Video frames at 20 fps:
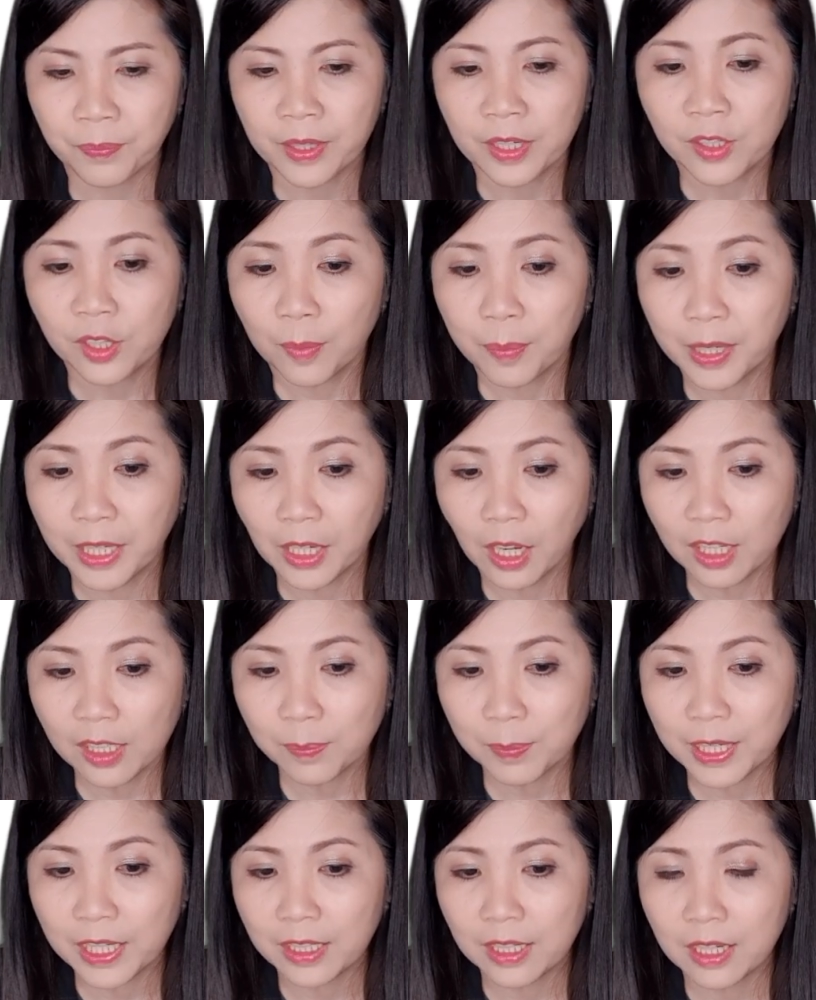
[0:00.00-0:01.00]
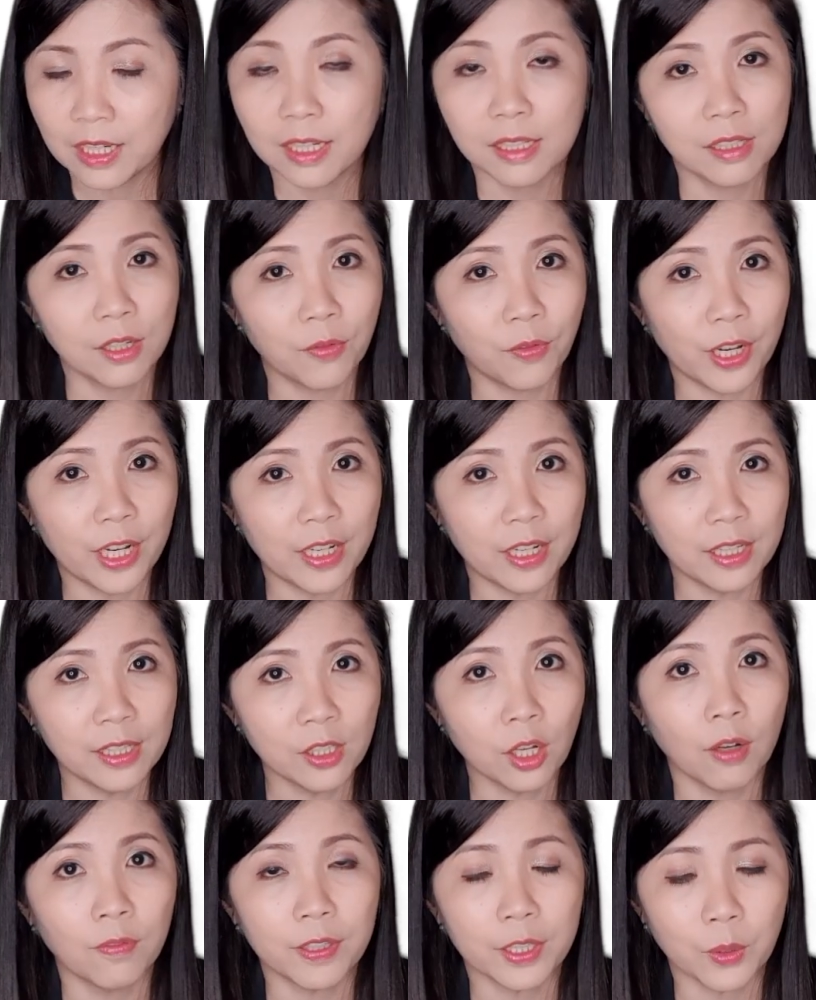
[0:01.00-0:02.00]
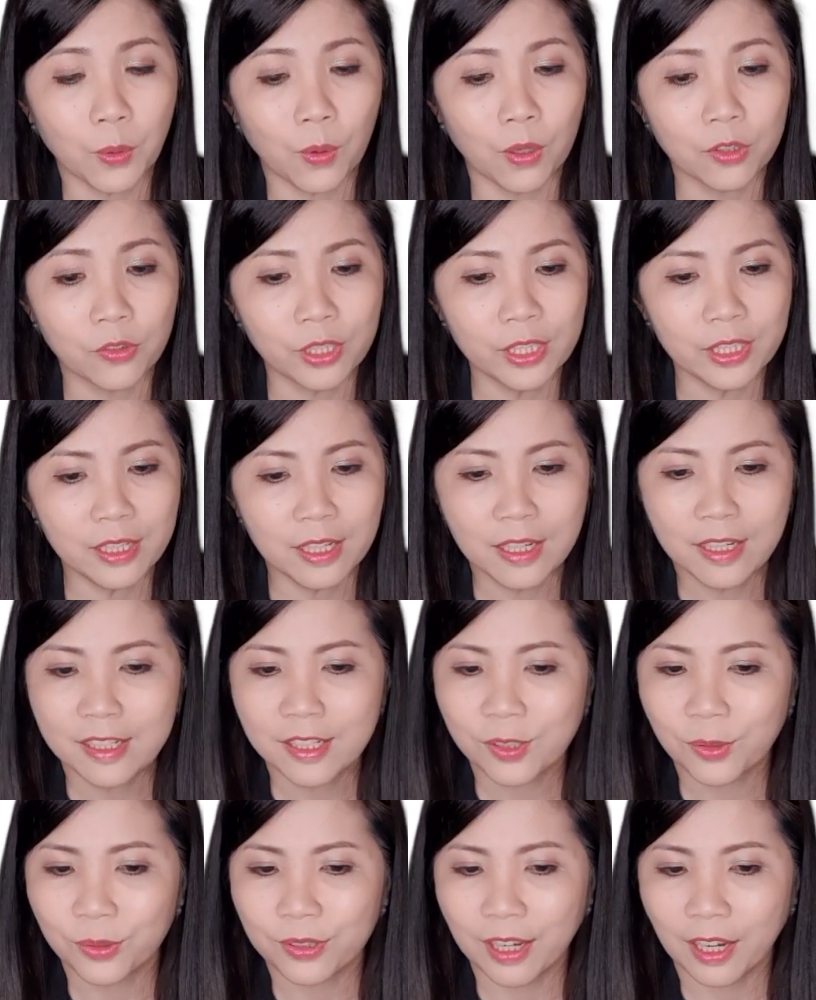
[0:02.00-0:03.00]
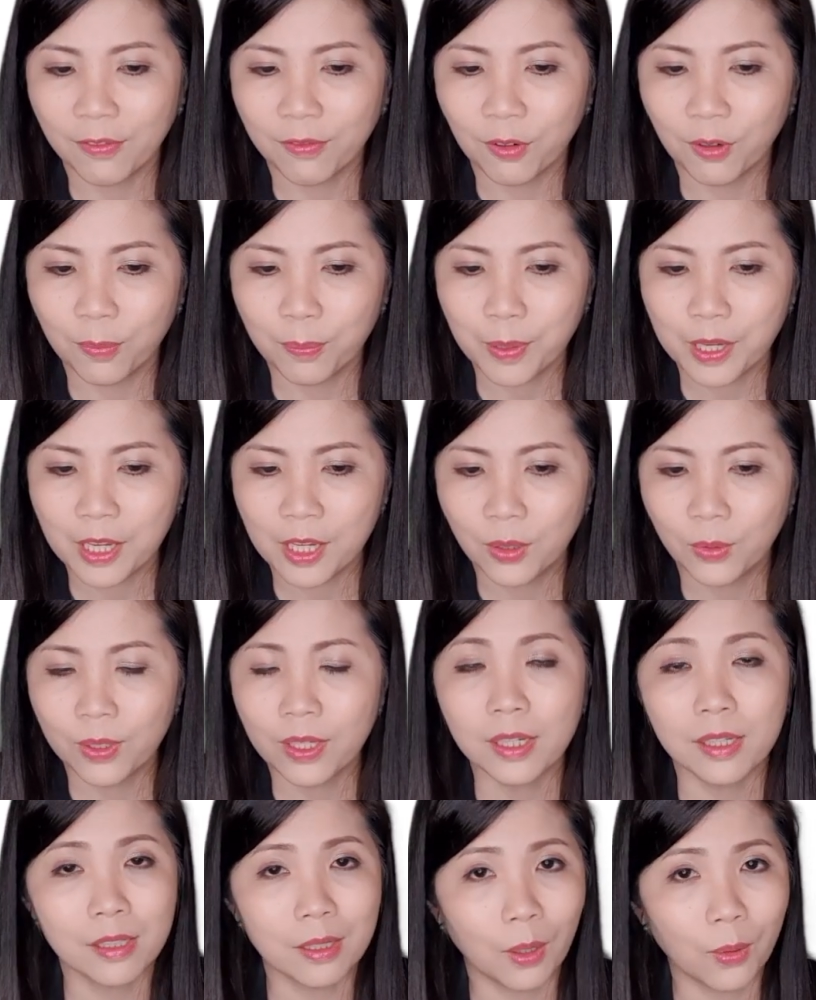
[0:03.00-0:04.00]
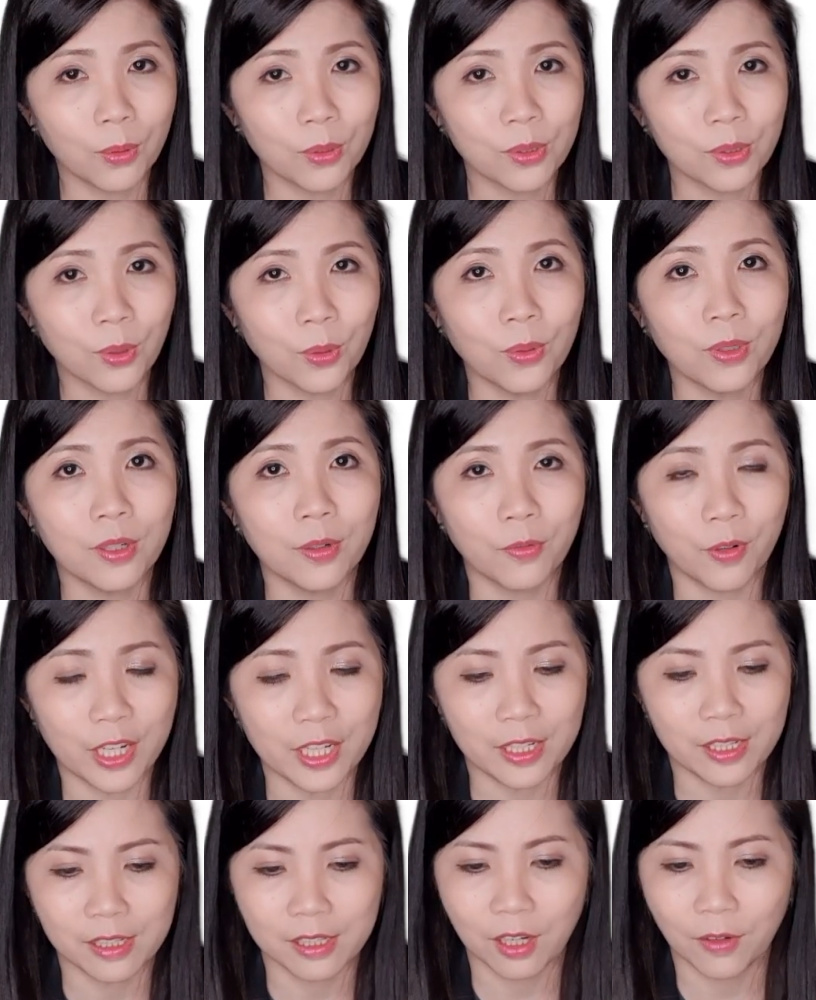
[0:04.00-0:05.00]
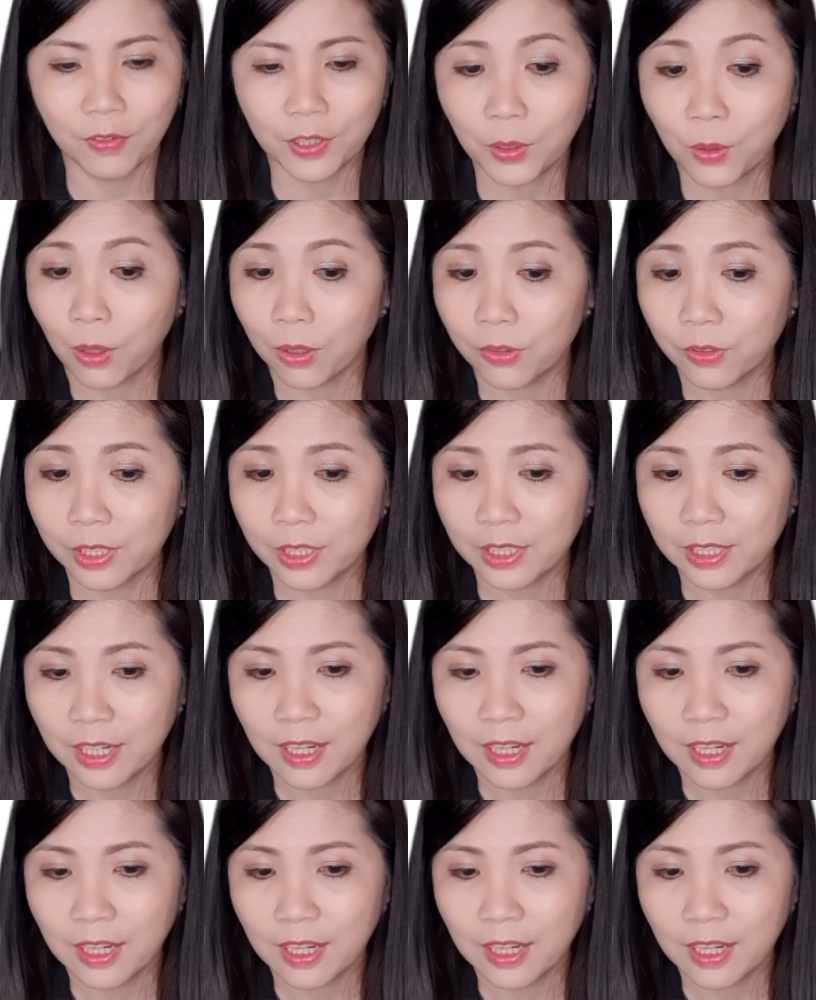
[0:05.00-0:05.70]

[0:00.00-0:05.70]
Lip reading: So because PT is the radius of the quadrant, so therefore PU is also the radius of the quadrant,